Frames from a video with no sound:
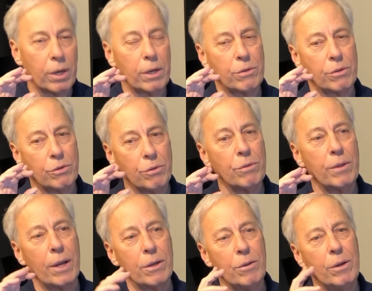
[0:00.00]
And to do
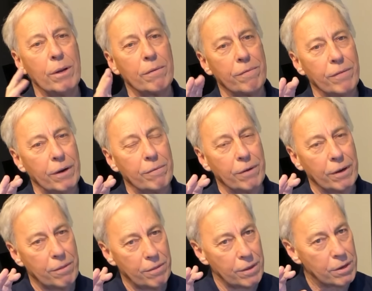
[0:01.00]
that, you need a very, very
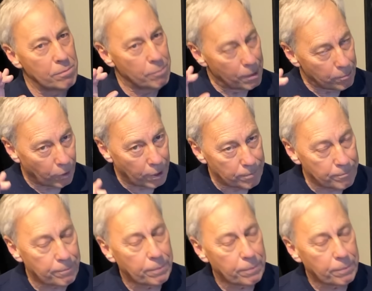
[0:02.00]
thin membrane.